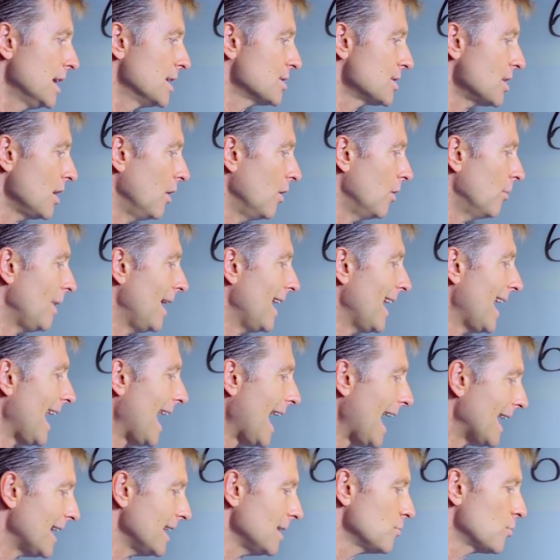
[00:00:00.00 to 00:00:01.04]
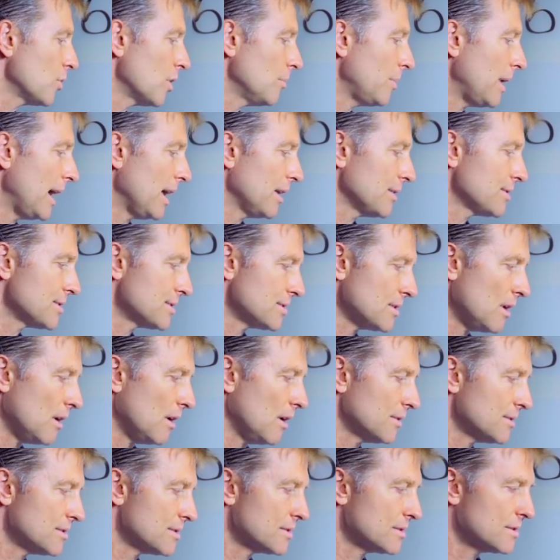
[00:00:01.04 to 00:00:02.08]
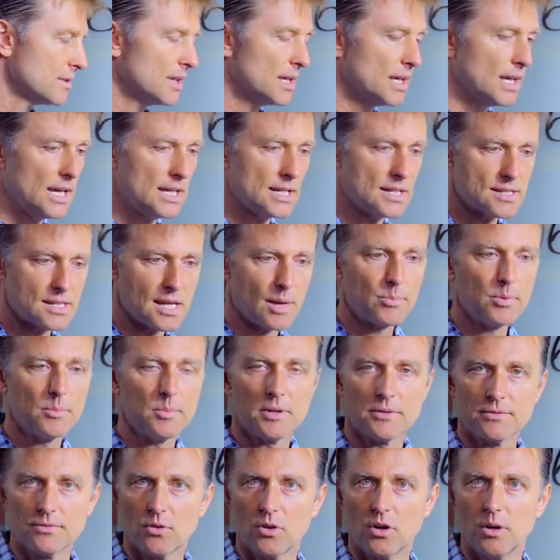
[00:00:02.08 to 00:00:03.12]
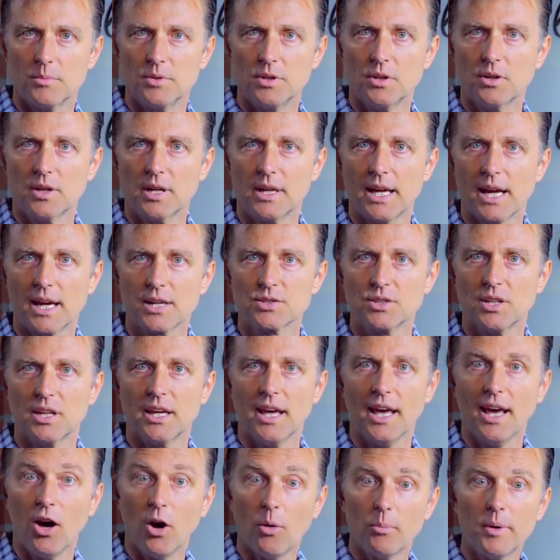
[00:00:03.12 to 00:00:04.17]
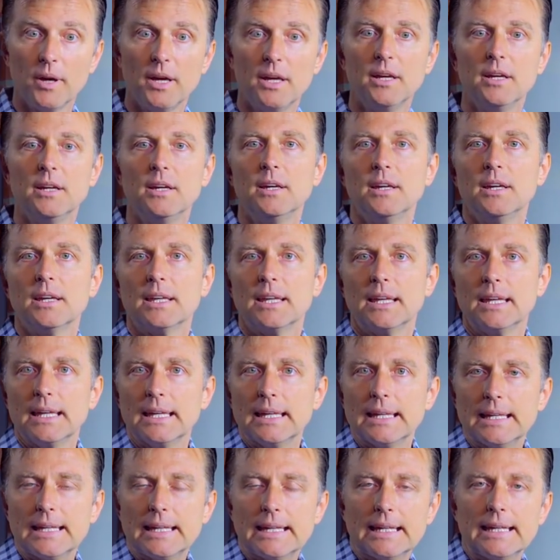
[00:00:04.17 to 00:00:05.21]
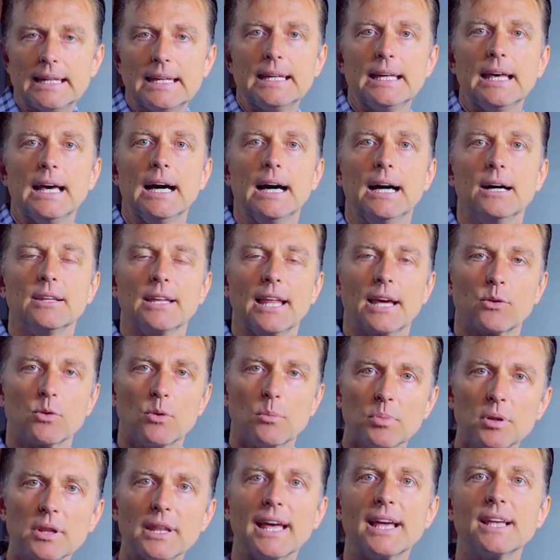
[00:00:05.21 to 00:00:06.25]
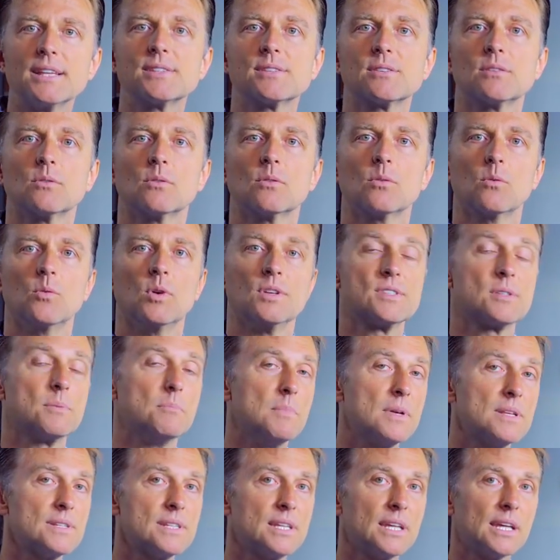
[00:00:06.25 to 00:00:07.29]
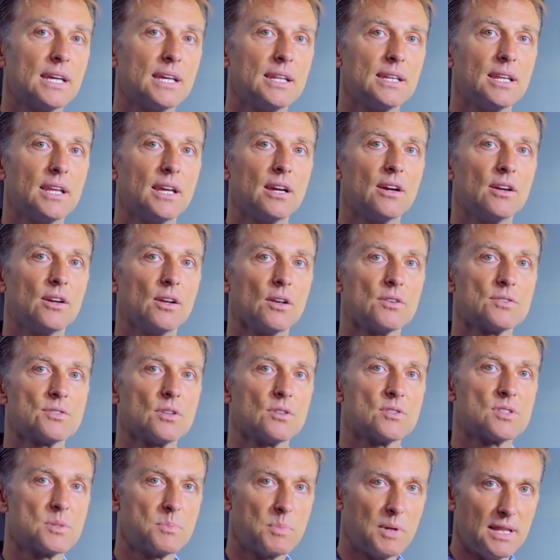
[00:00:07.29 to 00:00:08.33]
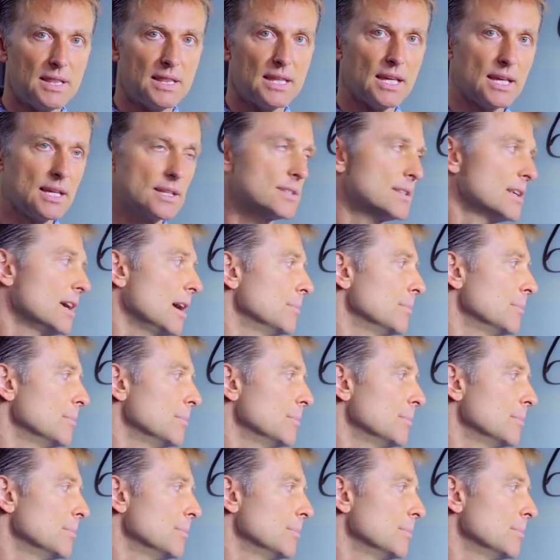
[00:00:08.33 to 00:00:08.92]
So by adding more bile salts in a supplement form, you can actually help uh, like replace what's missing in there and also speed things